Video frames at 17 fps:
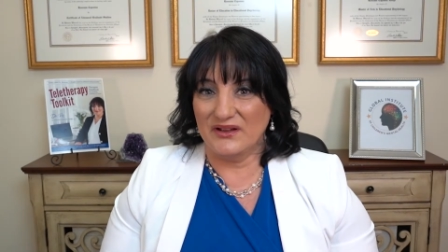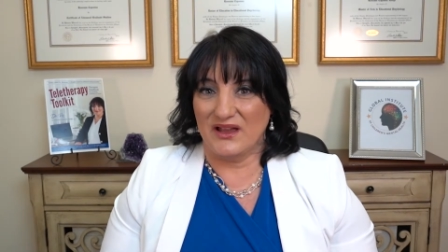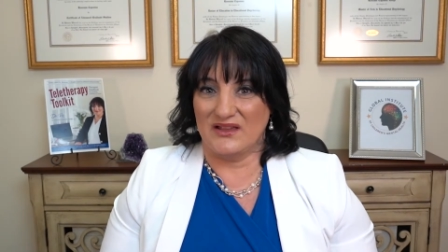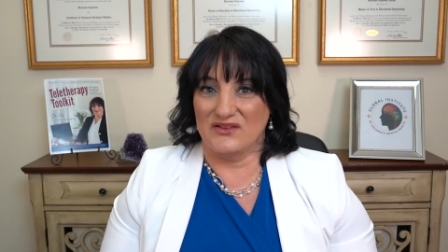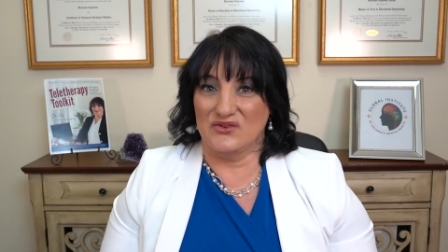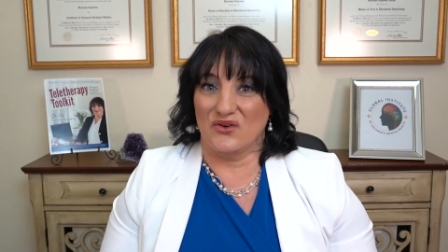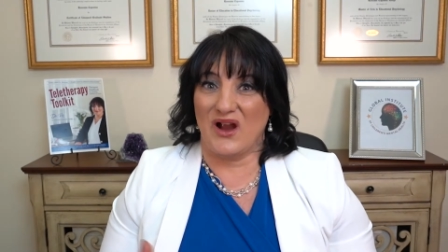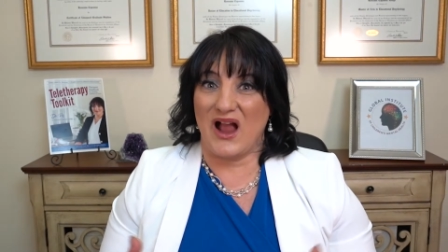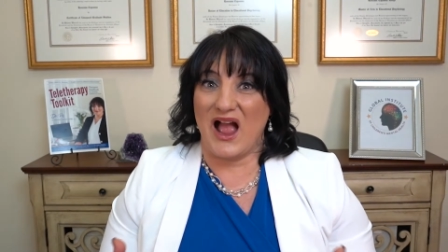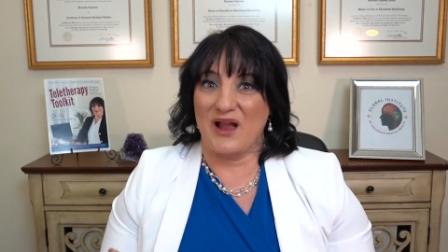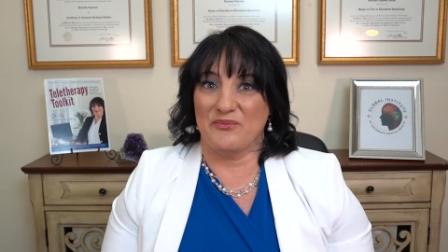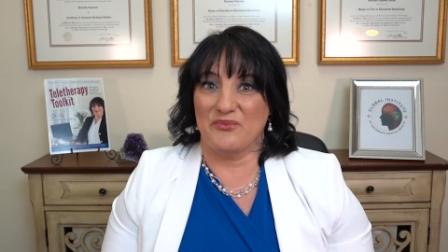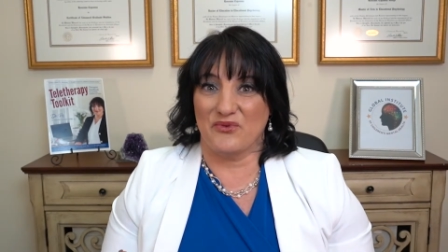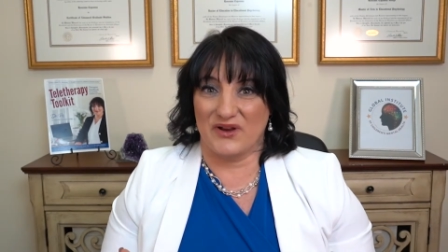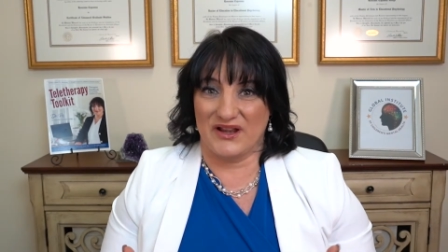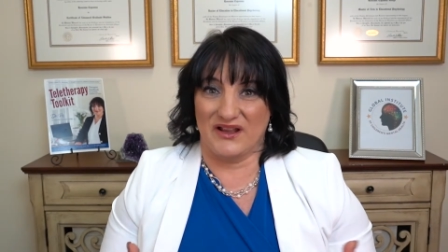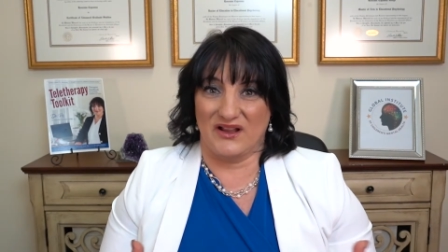and you're
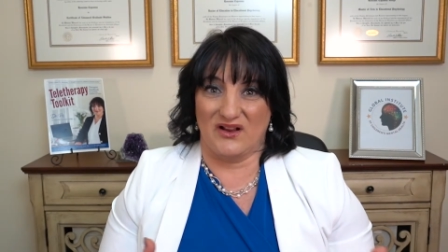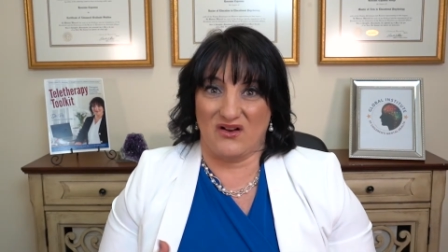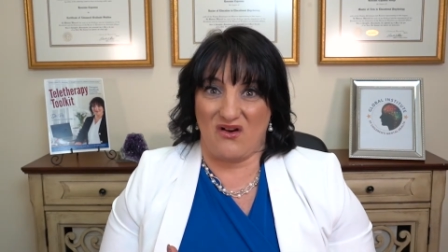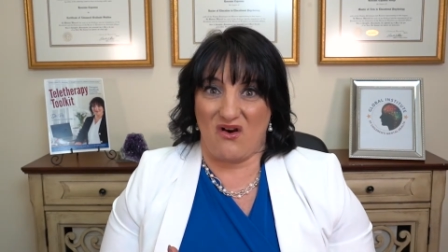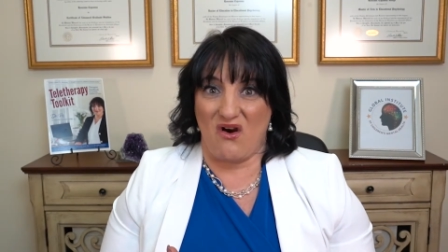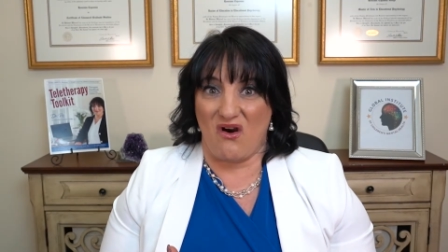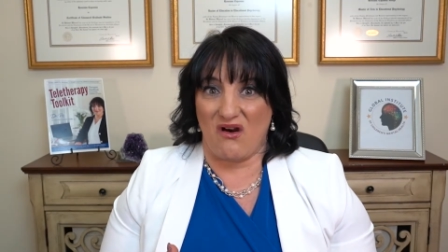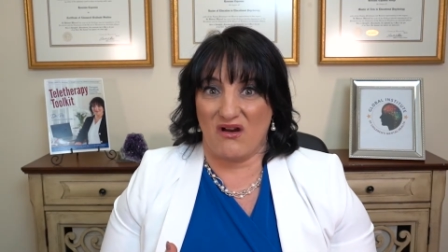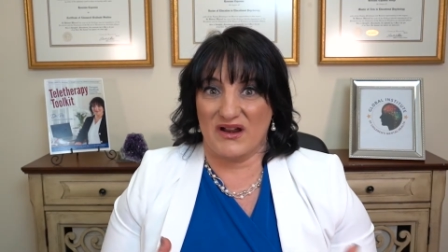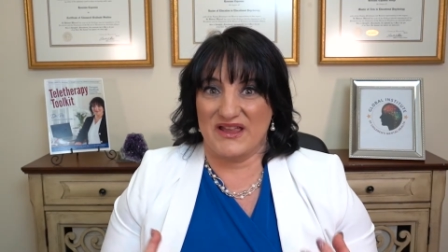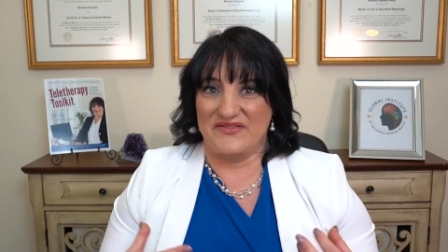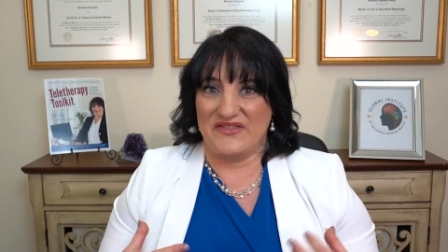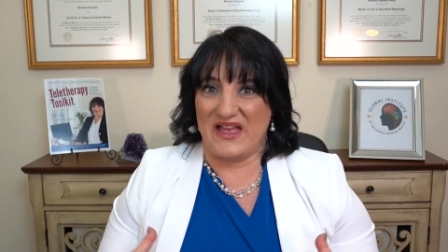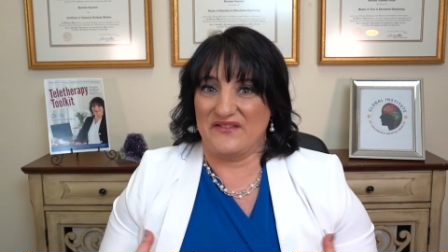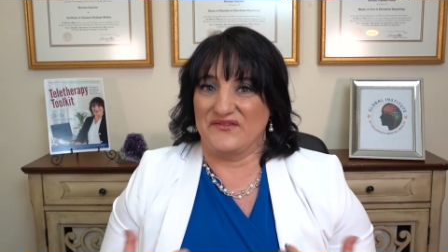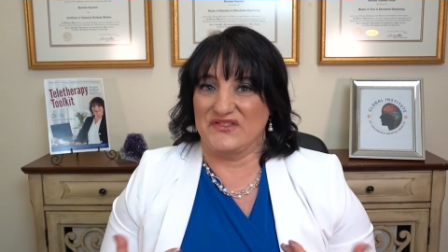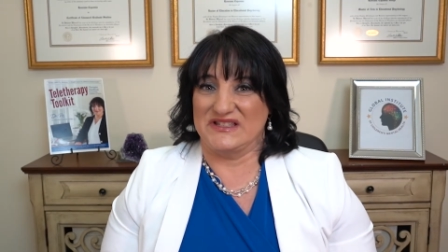operating a car in
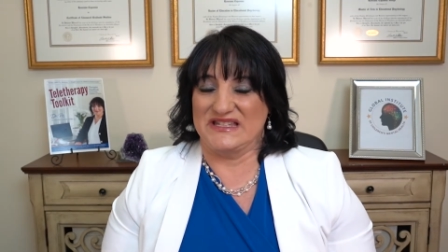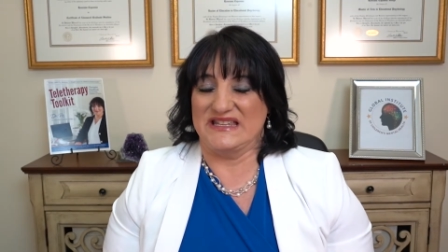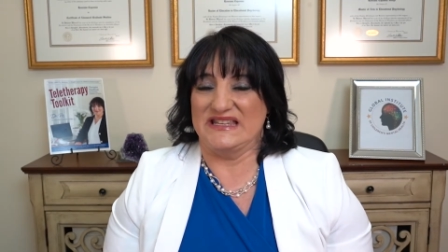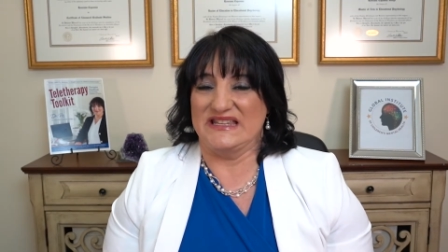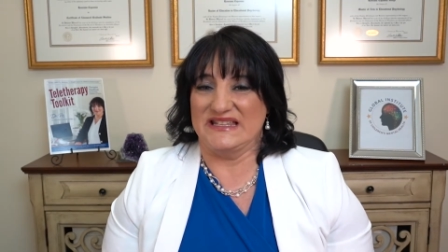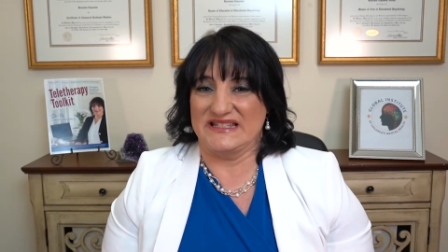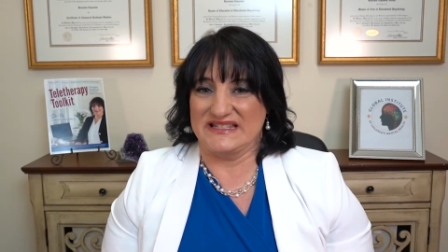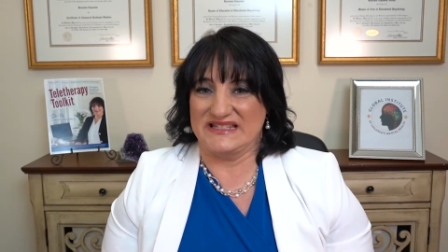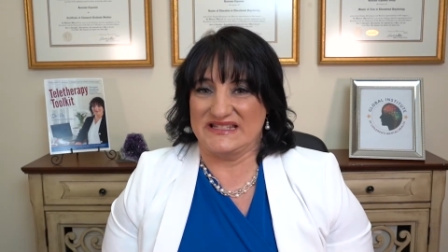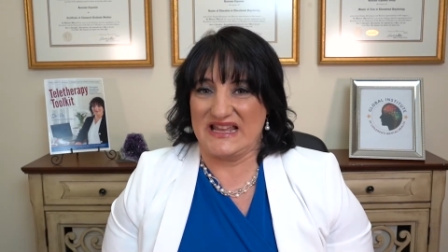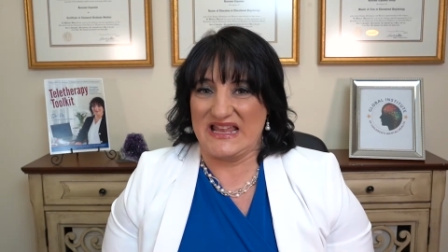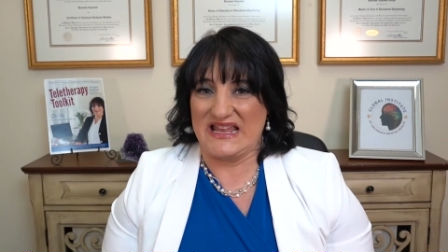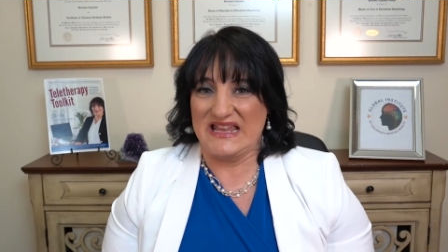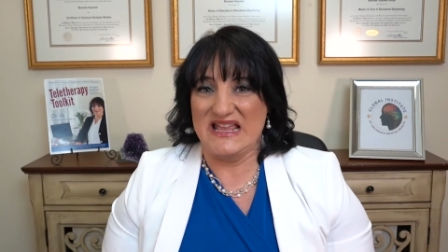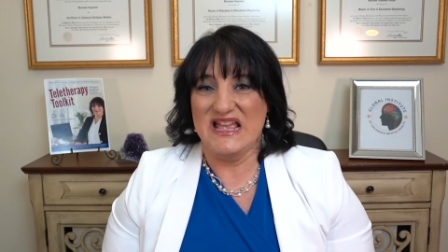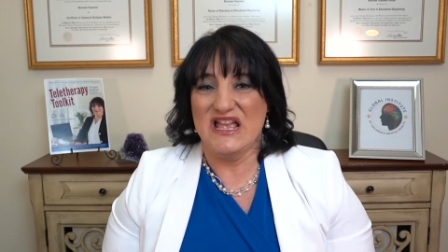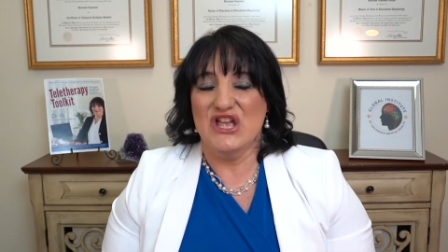that fatigue
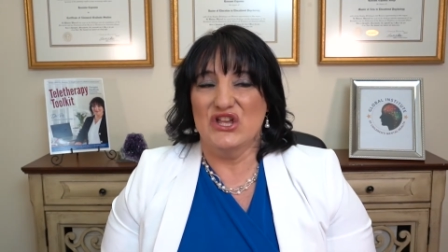state,